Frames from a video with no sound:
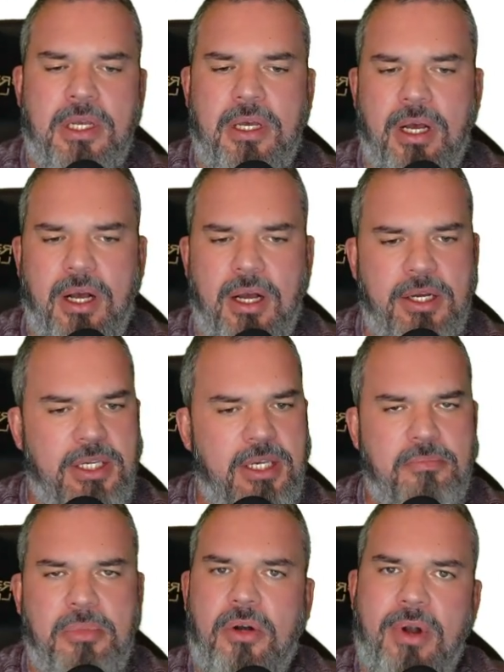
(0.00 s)
Again,
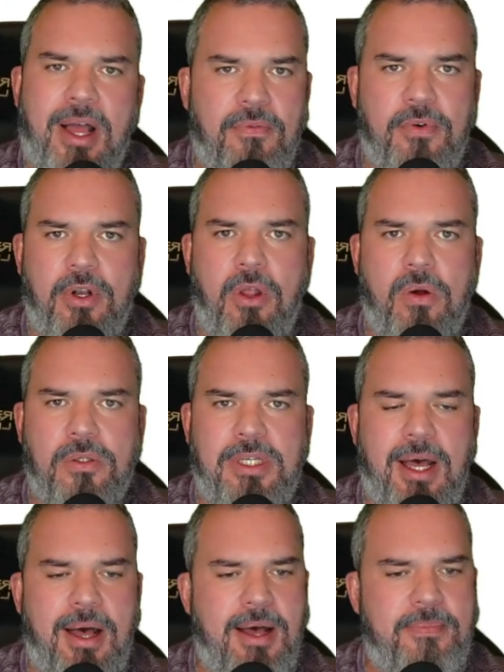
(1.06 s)
been around for a long
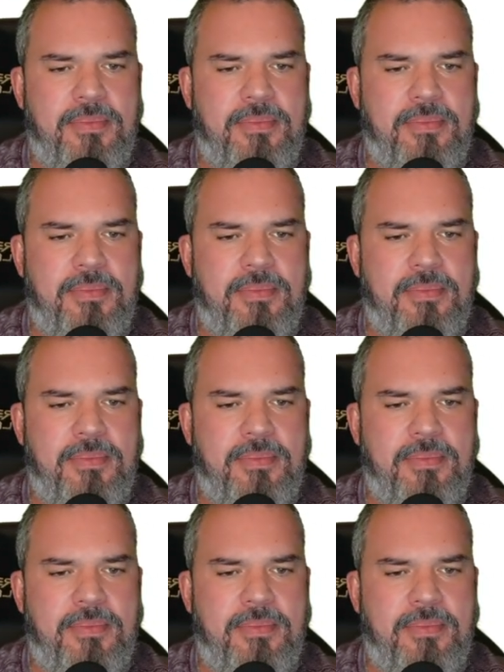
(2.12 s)
time.